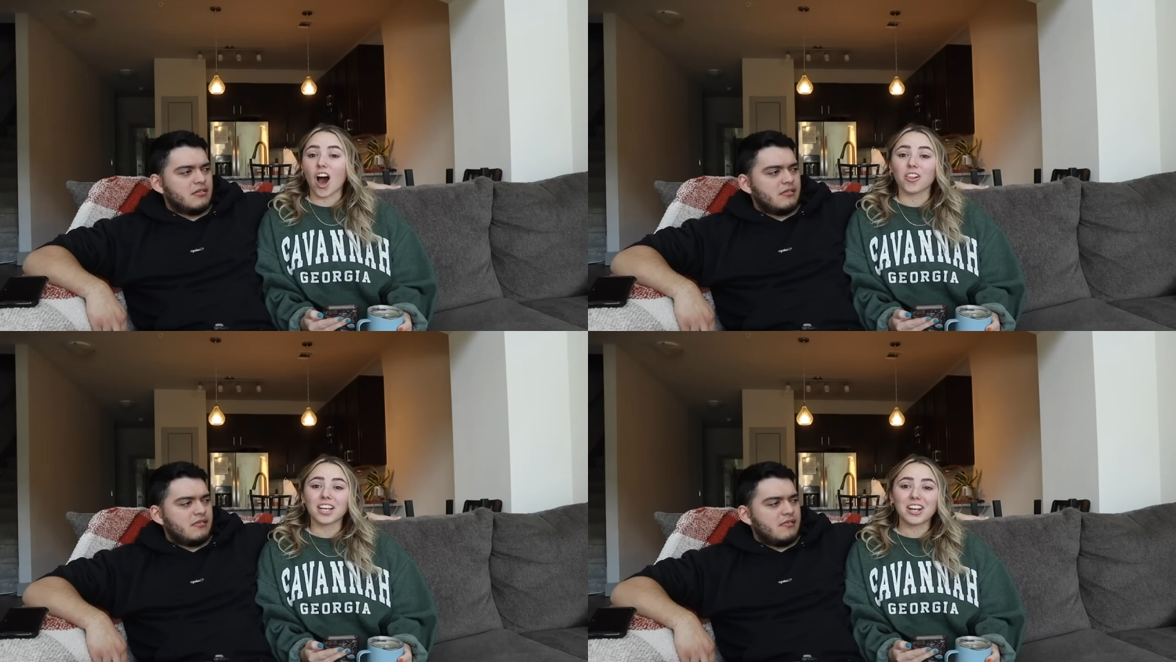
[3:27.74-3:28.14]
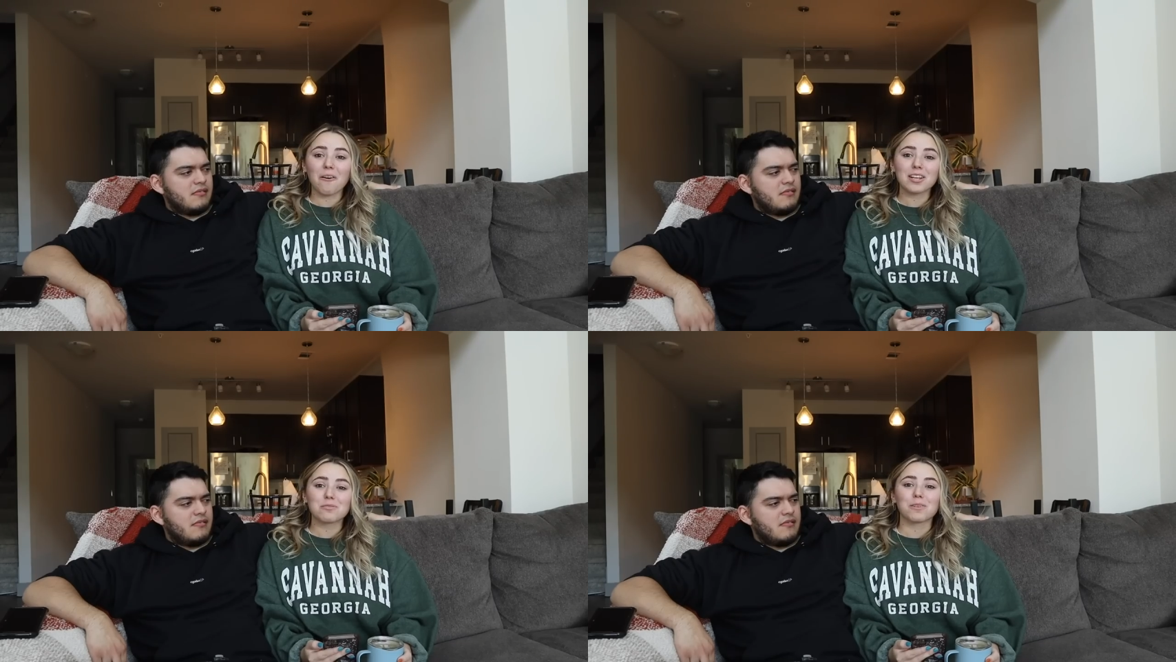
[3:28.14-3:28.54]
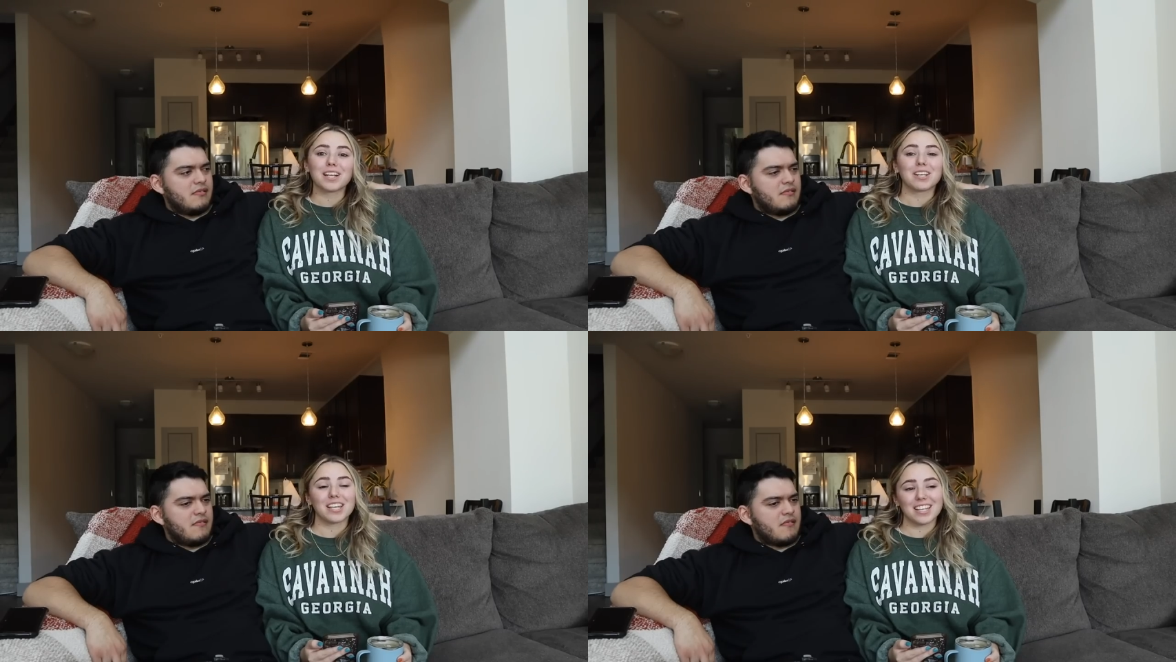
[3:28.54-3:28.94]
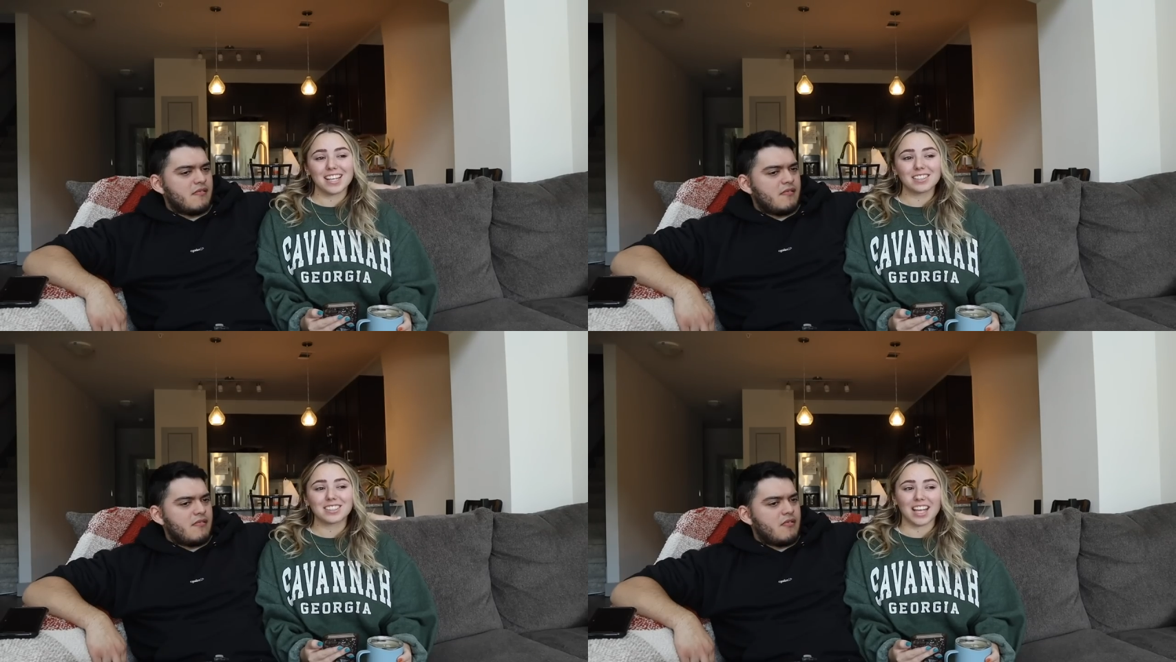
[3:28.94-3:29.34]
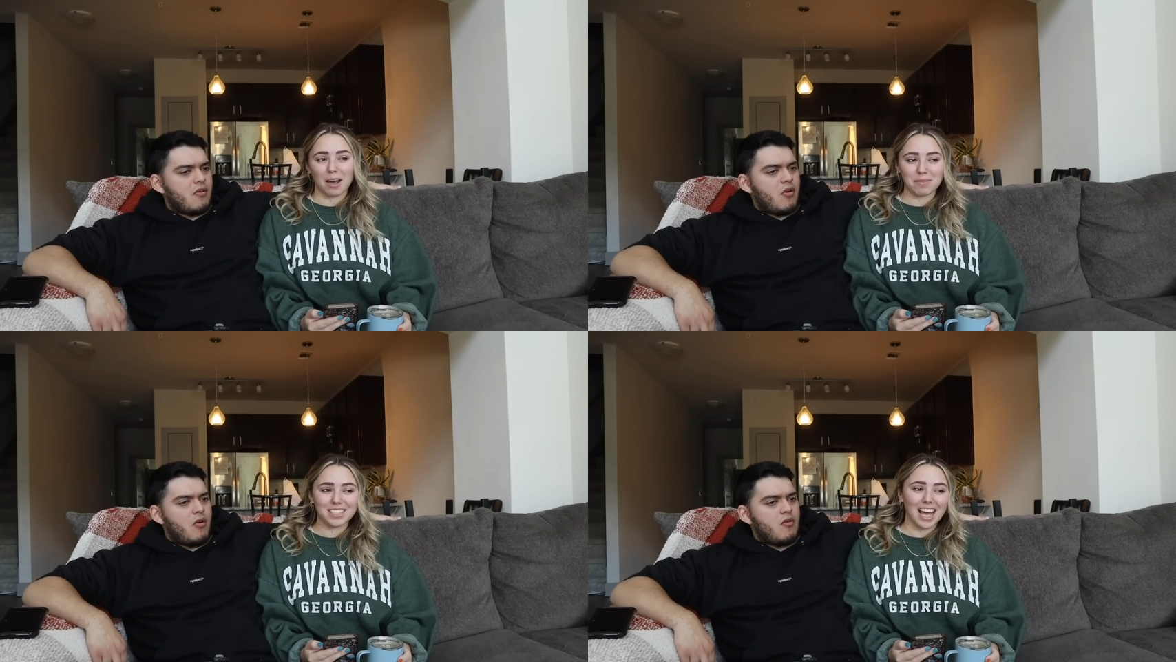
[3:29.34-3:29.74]
Speaker 1: All I know is when he
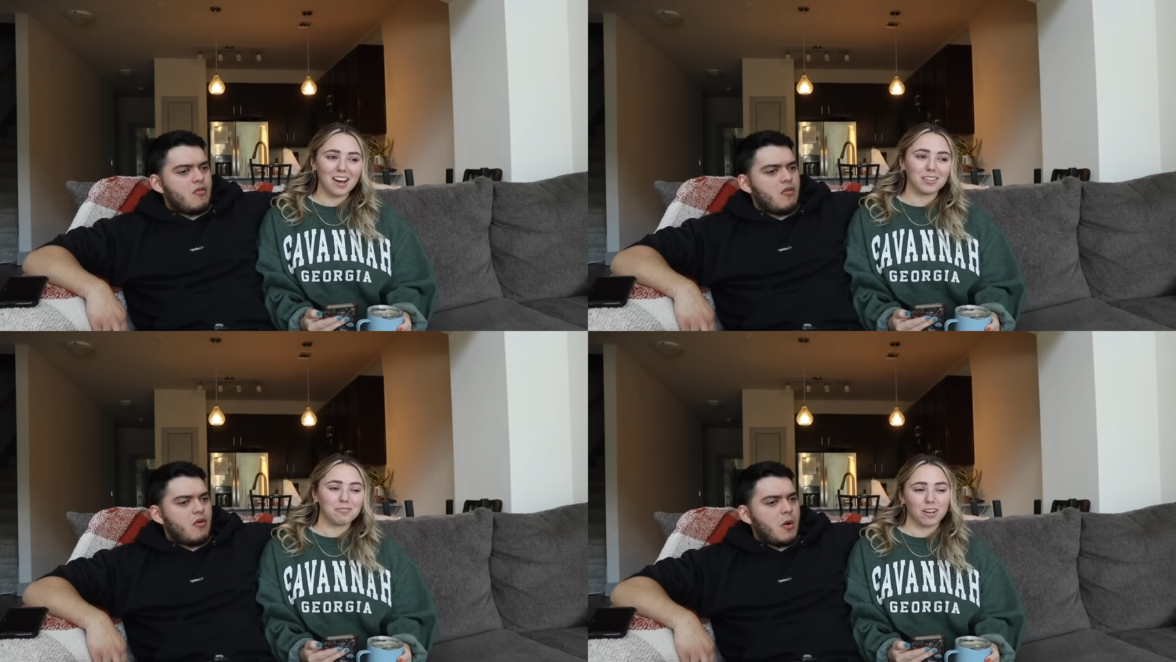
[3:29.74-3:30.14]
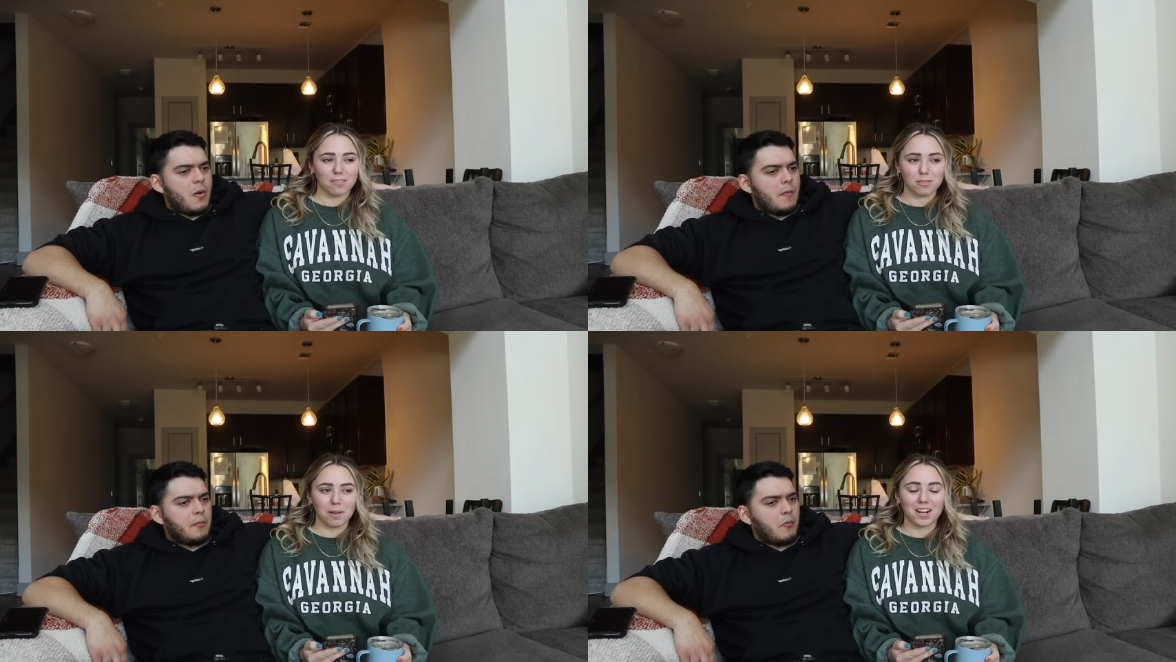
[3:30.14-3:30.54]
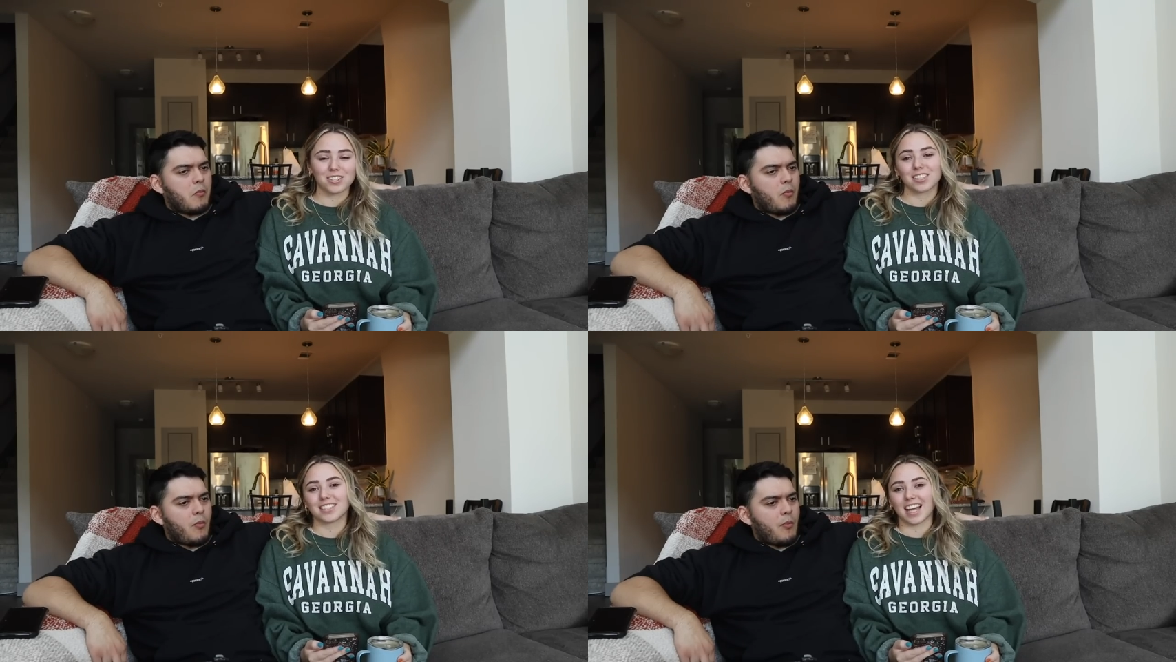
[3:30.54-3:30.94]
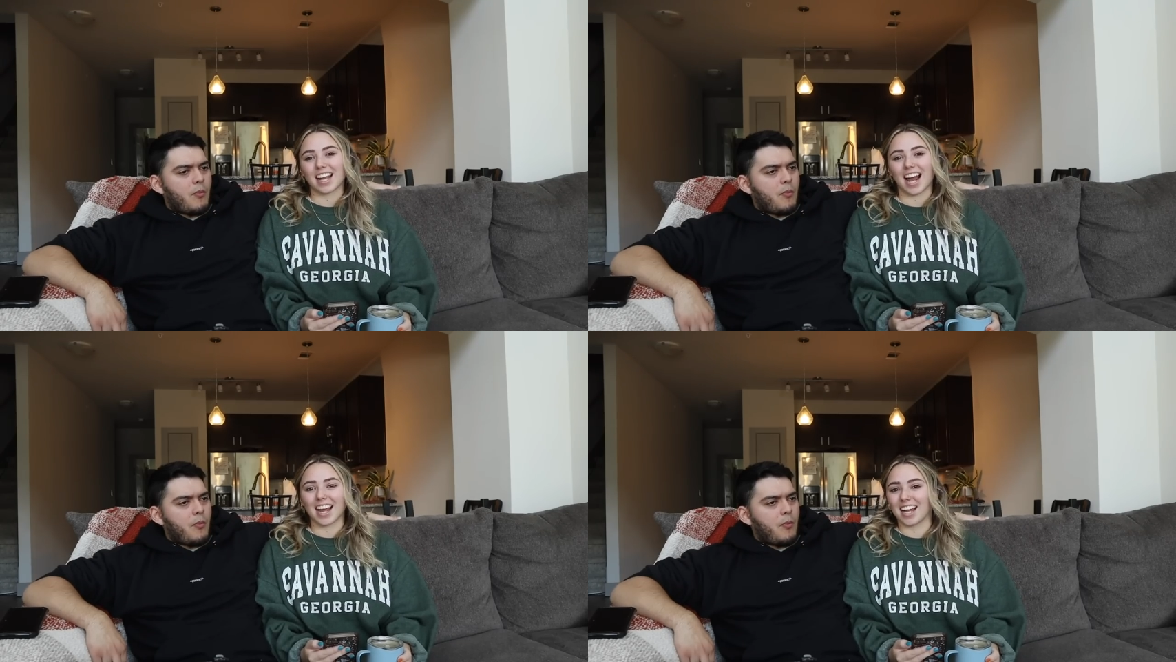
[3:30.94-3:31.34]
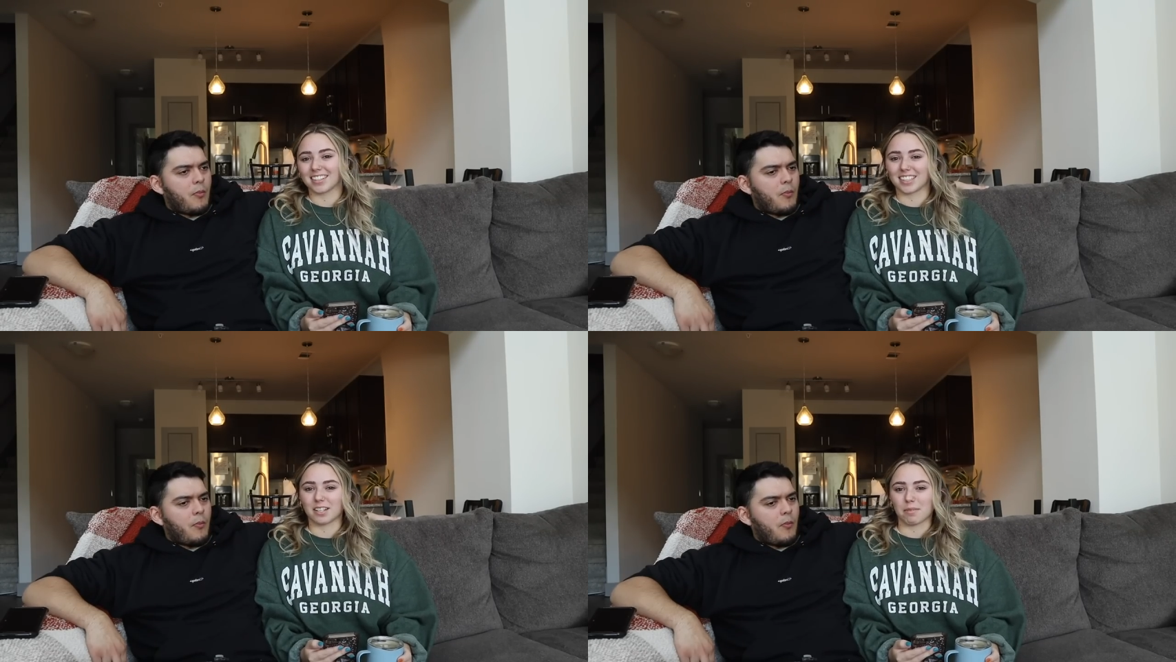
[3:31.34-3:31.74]
sat me down in front of his parents and said, I
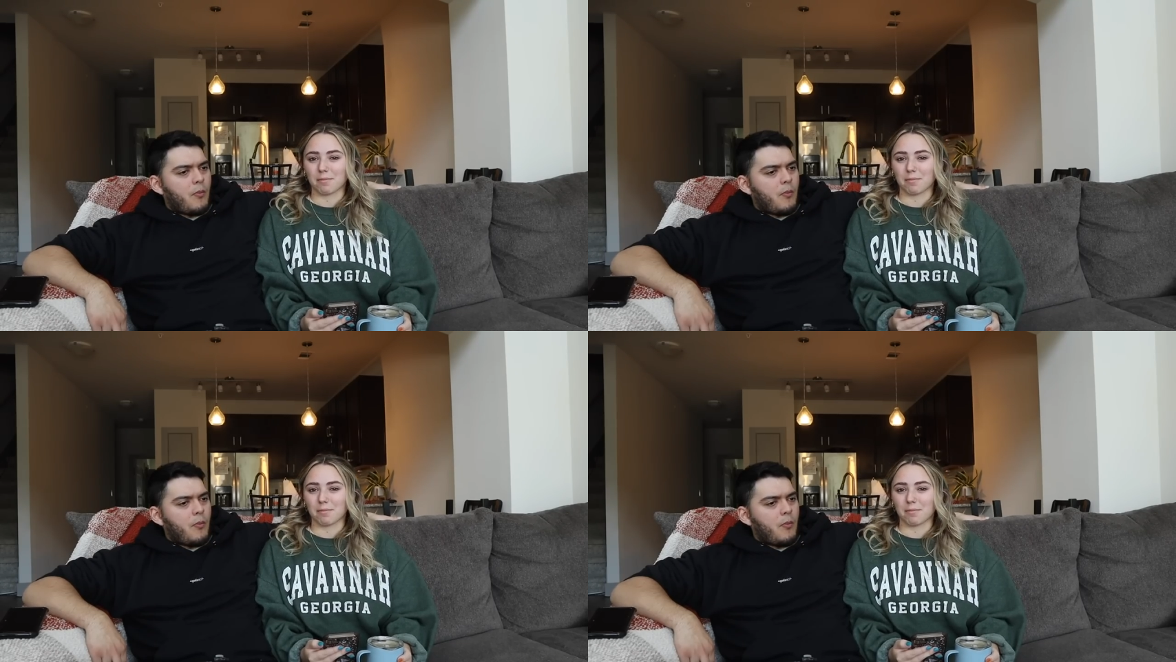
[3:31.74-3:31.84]
asked Annie to be